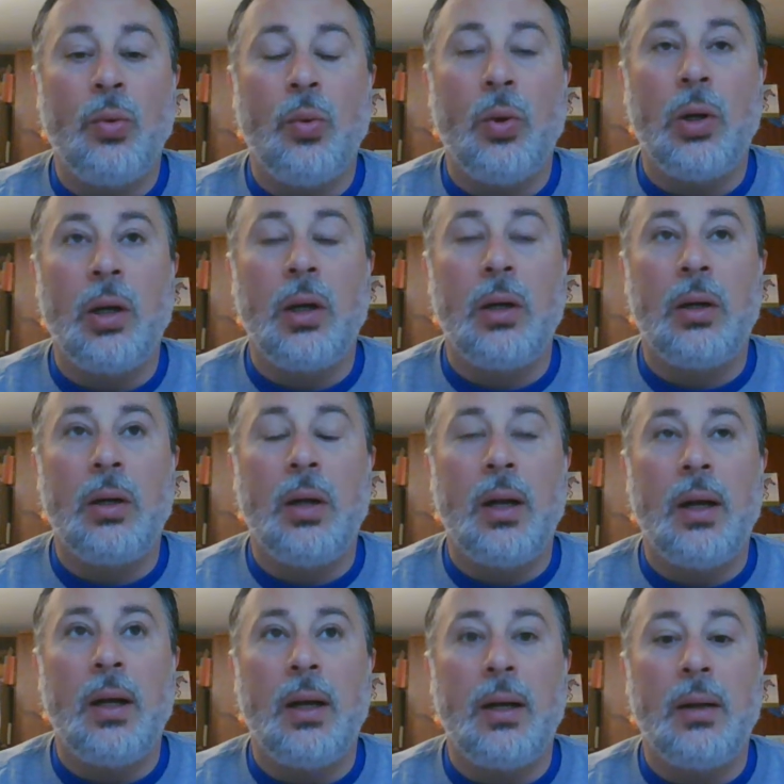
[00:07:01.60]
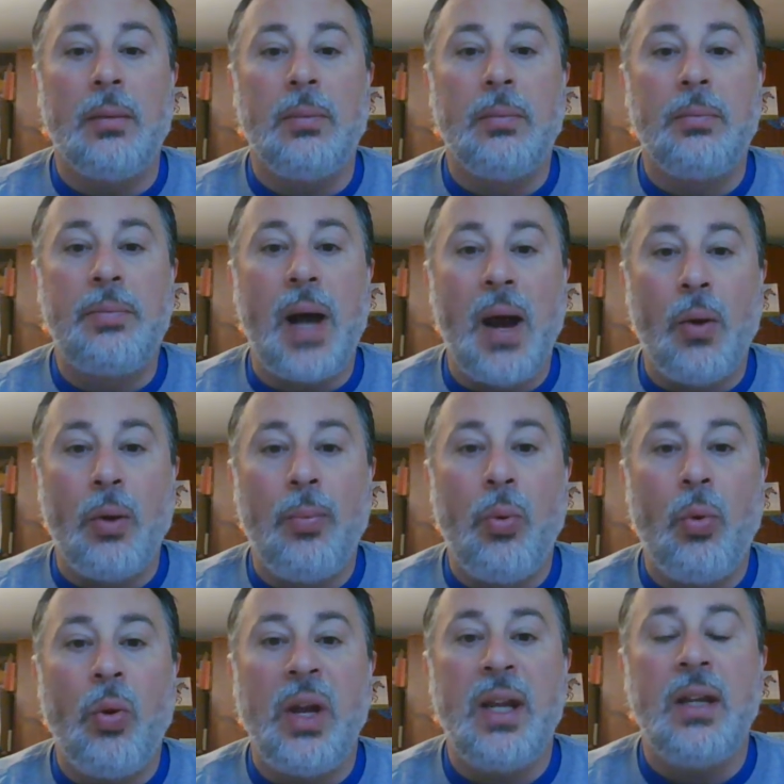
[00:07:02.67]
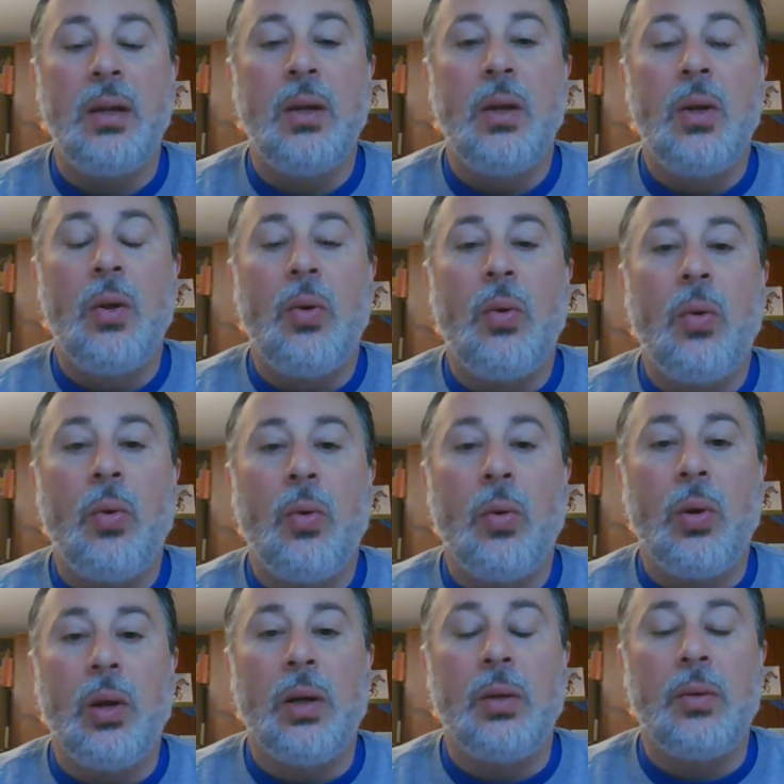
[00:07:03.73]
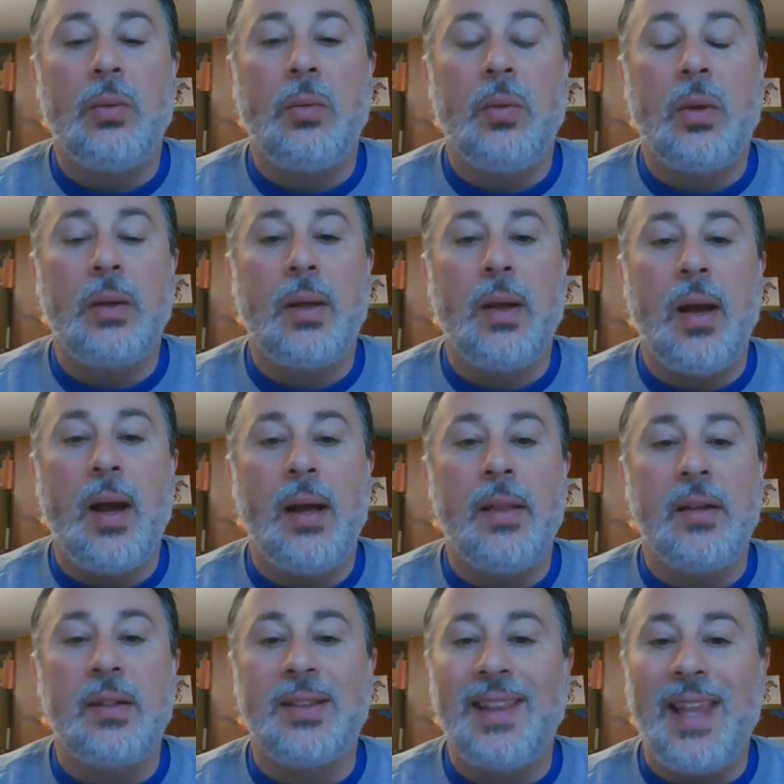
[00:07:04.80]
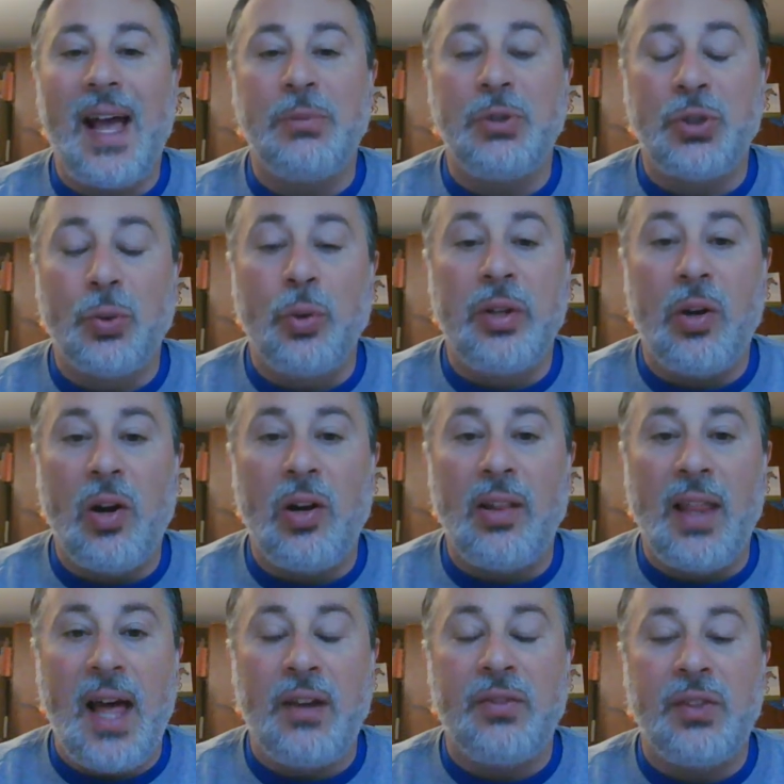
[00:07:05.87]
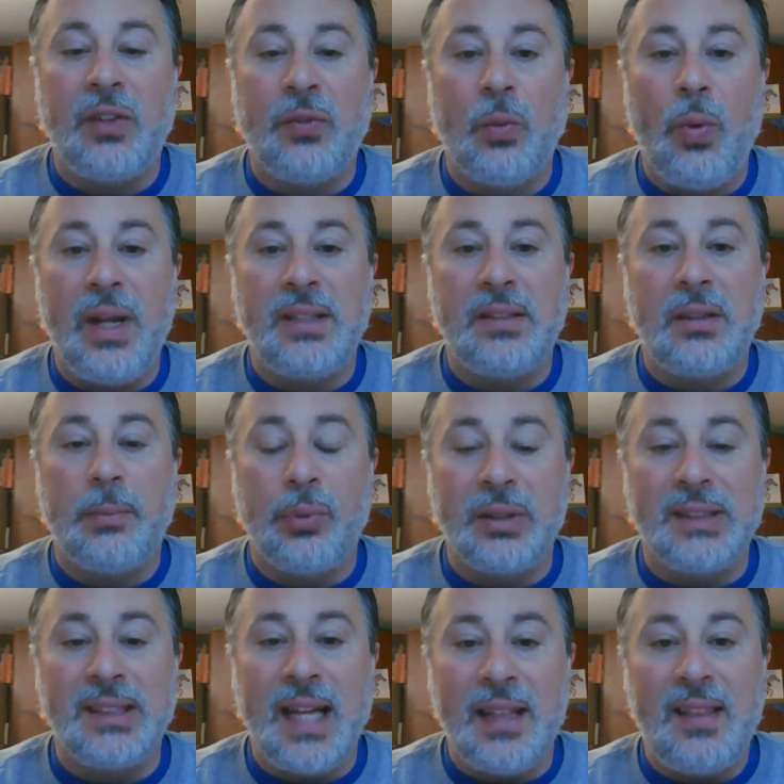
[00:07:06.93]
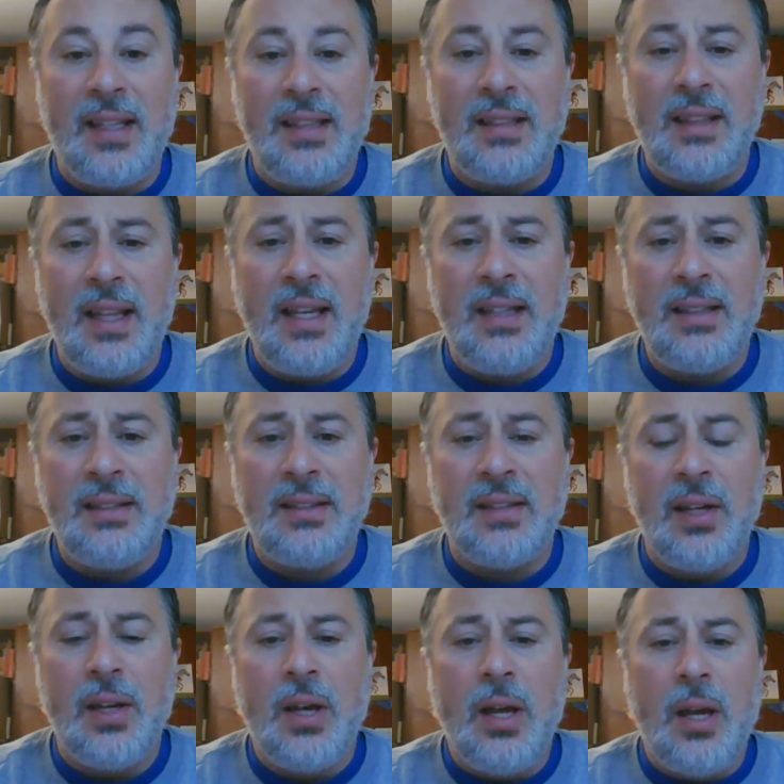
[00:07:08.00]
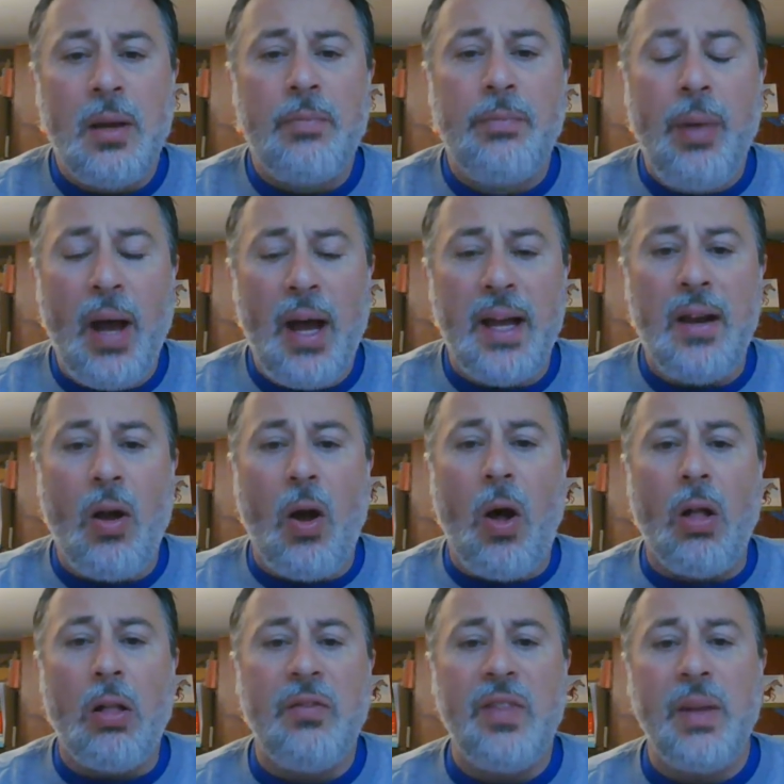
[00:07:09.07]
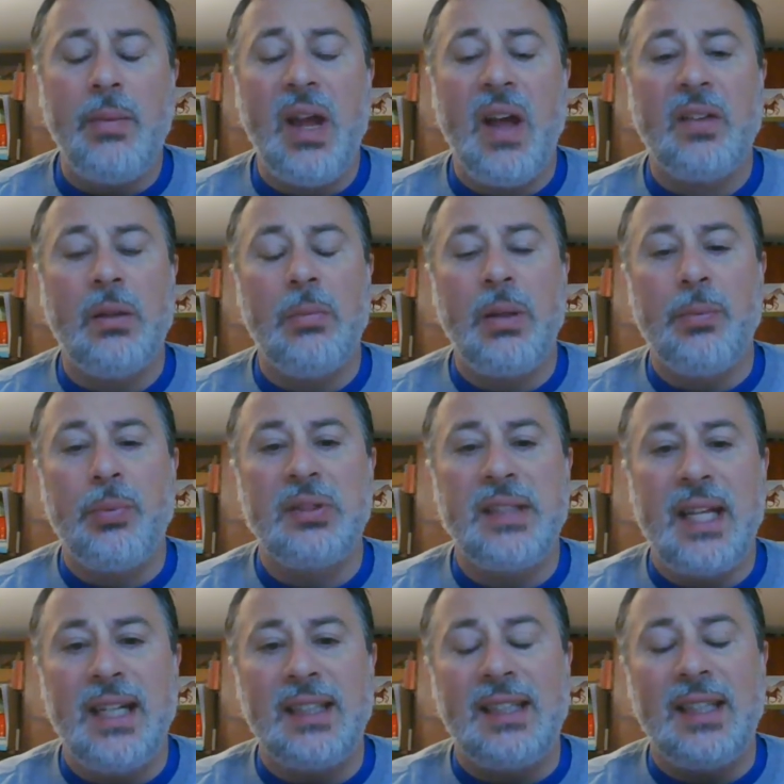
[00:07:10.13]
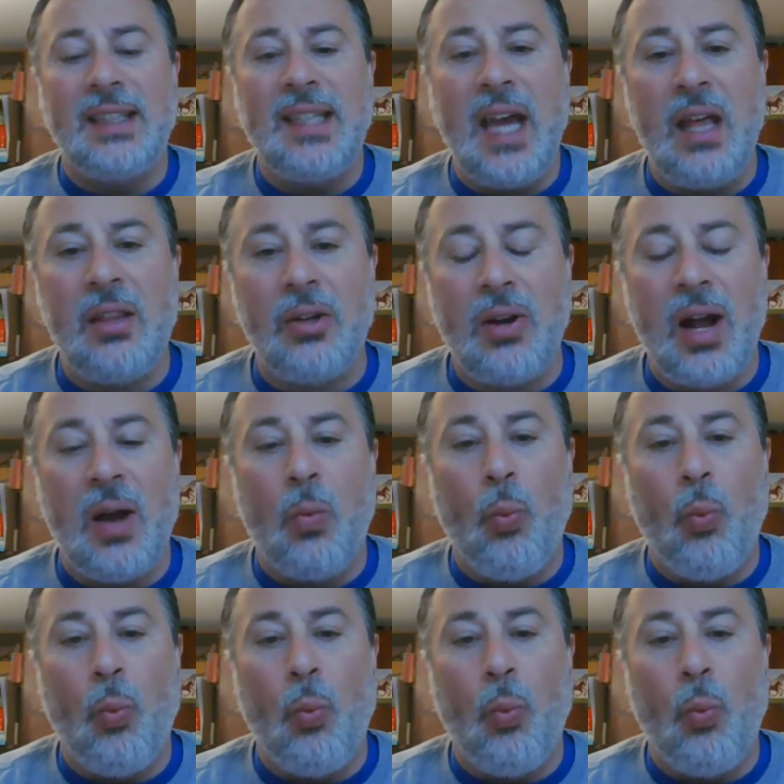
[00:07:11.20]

or PowerPoint, or I'm sure there are a lot of different ways to present these things, but all of them have to be presented together